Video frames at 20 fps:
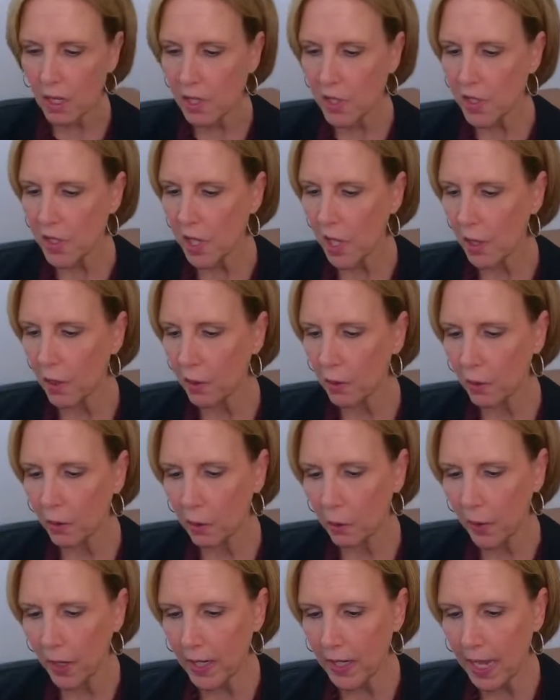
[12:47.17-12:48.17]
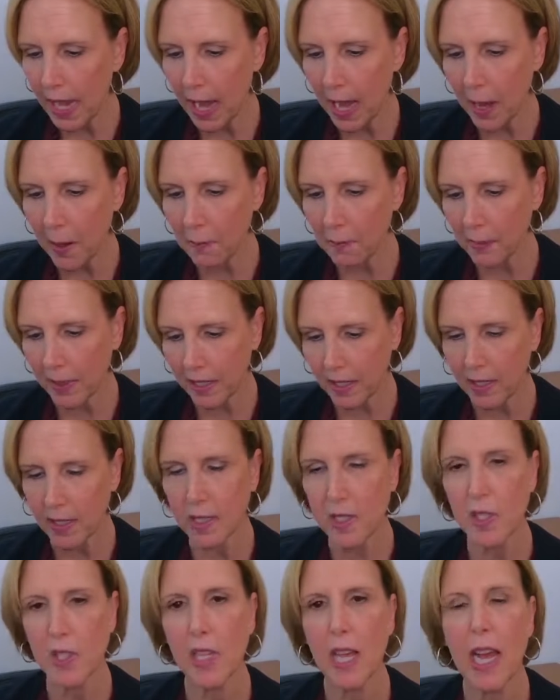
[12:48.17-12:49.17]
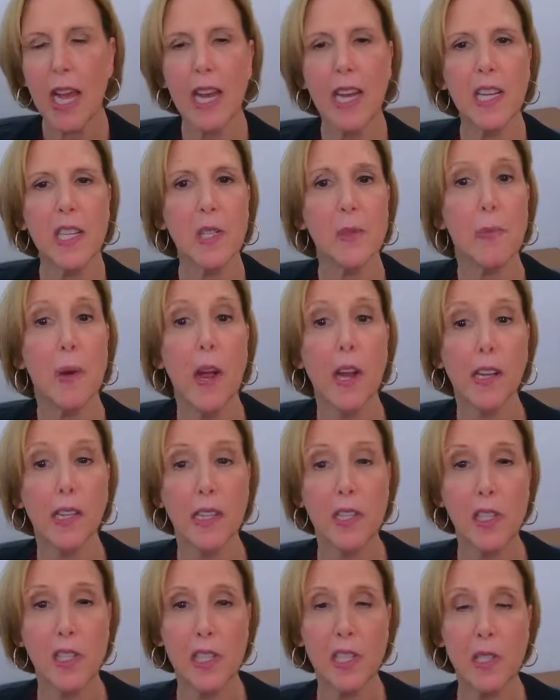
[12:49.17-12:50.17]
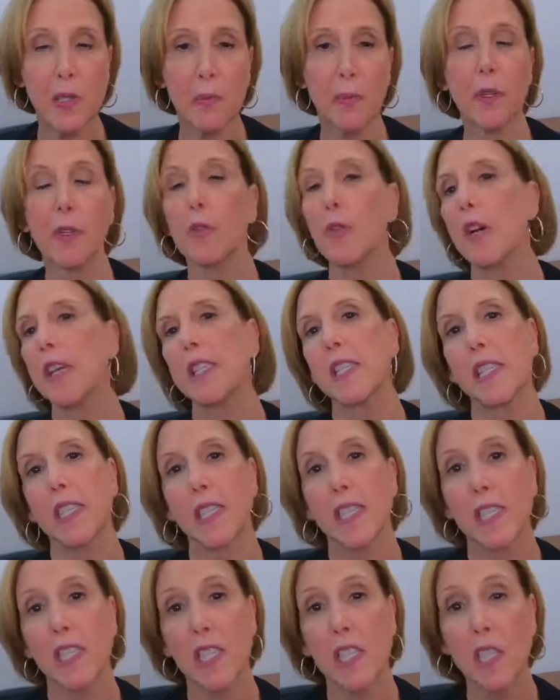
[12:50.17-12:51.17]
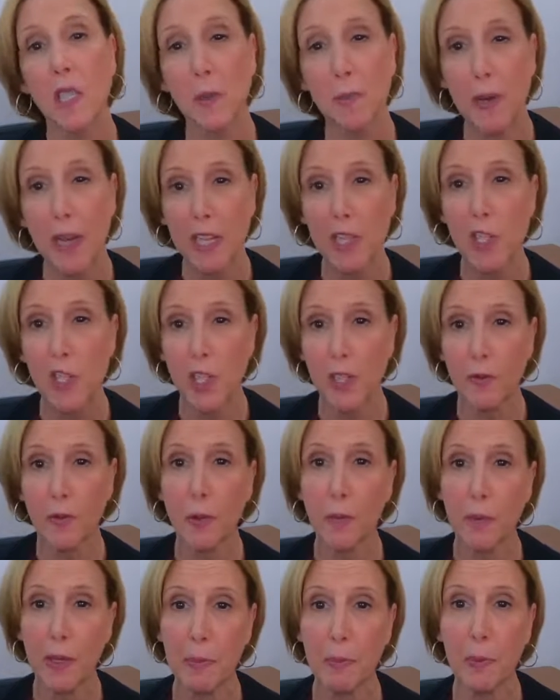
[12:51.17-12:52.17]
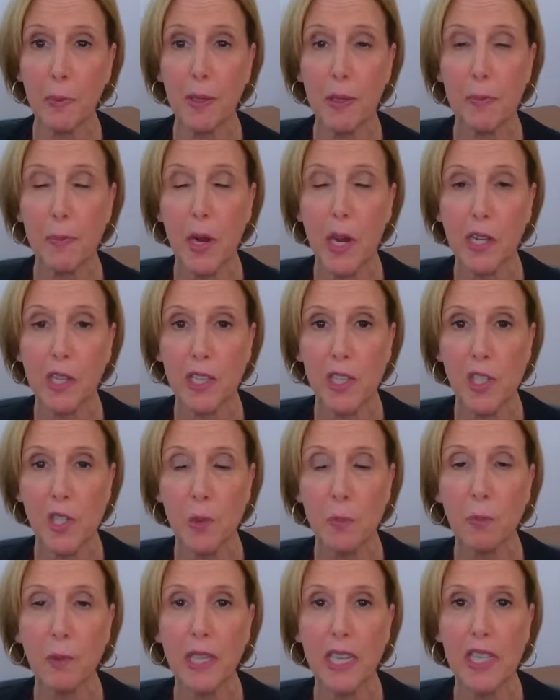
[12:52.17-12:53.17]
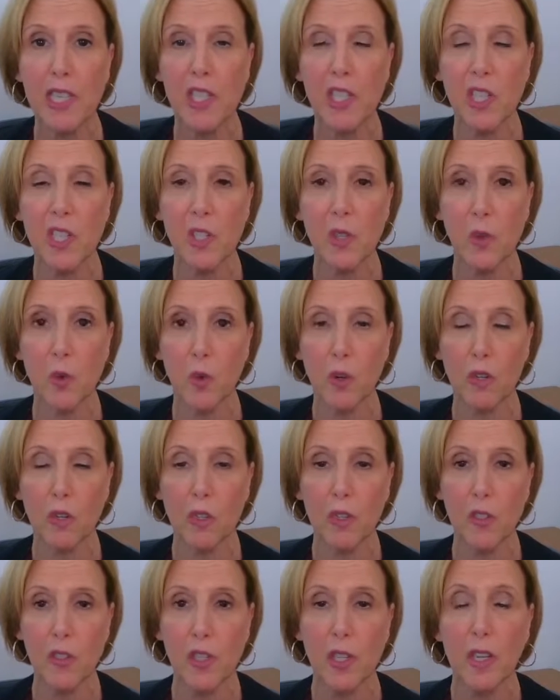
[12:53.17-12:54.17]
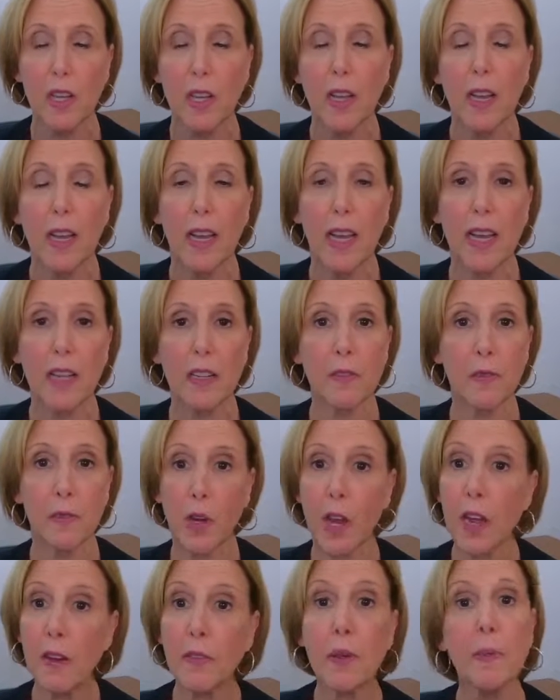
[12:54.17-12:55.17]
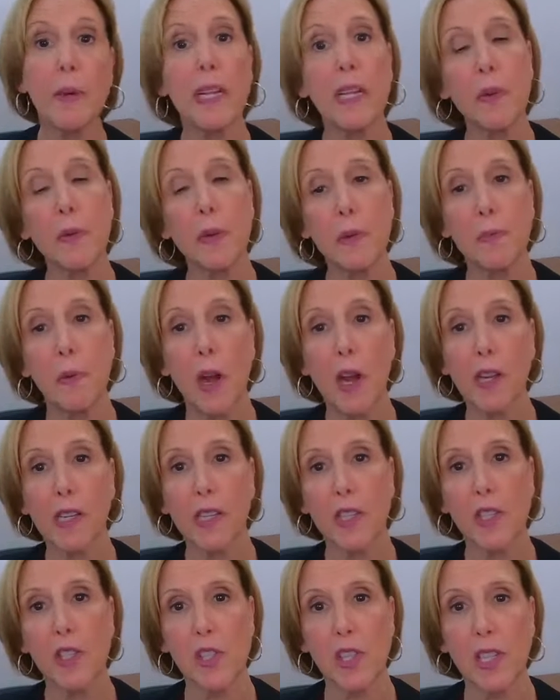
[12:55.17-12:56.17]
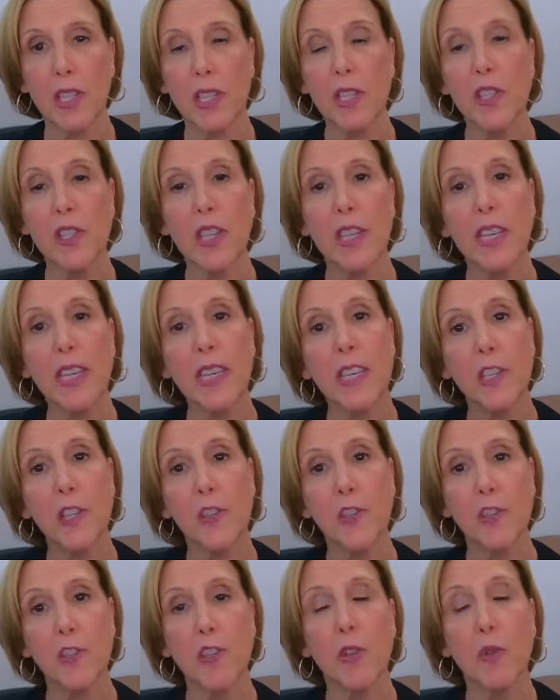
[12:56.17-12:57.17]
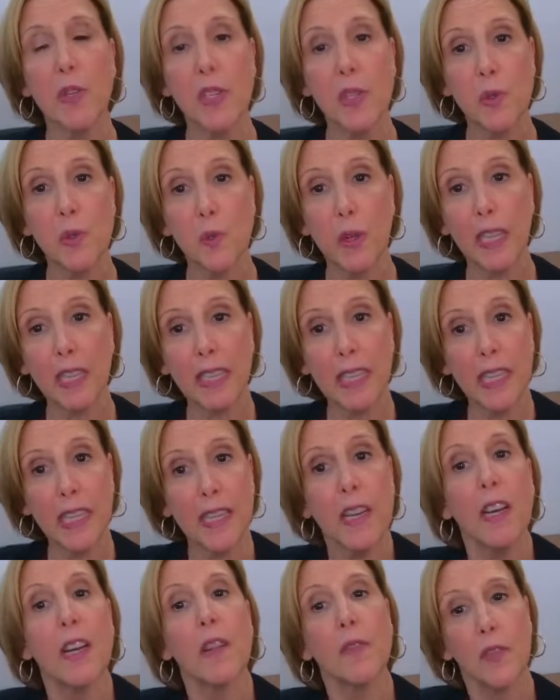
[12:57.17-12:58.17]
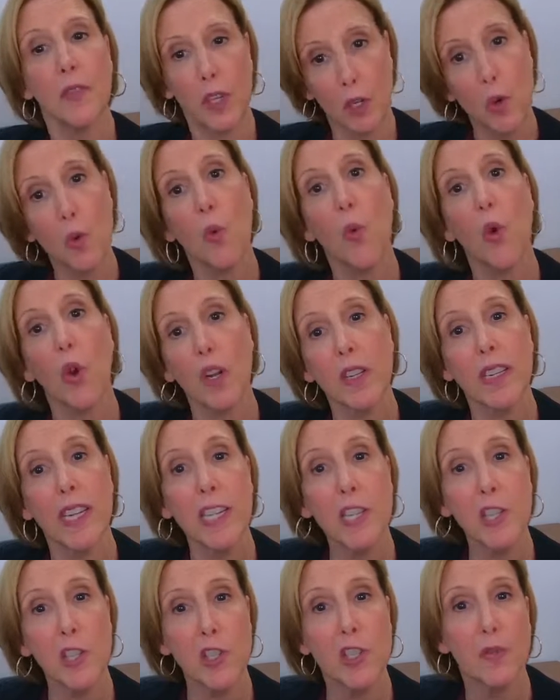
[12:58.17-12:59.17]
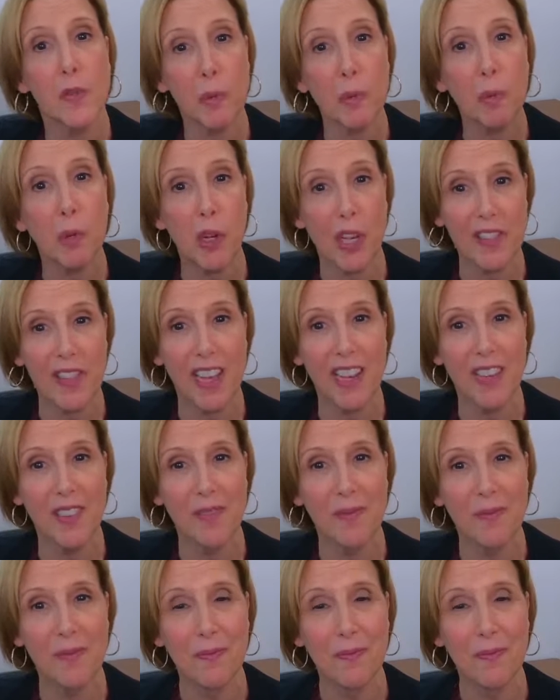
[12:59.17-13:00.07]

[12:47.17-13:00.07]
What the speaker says: So what happens as Parkinson's progresses, especially for people with Parkinson plus disorders, and for everybody with Parkinson's, the issue is really the coordination of the breathing.